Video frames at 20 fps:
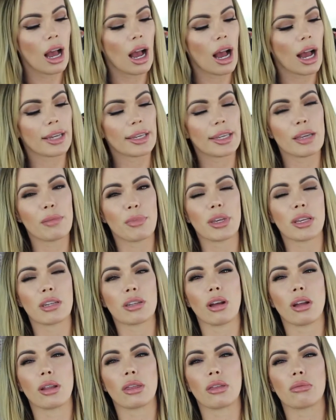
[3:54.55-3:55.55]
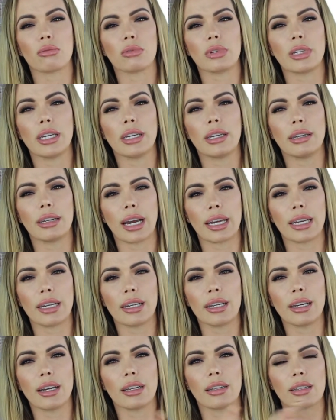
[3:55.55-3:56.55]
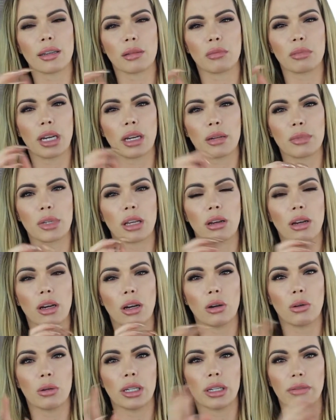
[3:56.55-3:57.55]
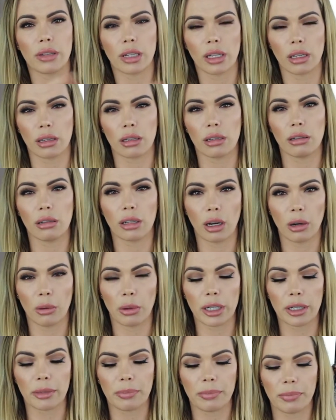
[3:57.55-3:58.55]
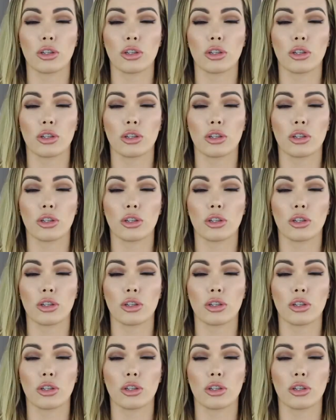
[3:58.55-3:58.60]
I keep this on 390, and sometimes I'll go even a little lower.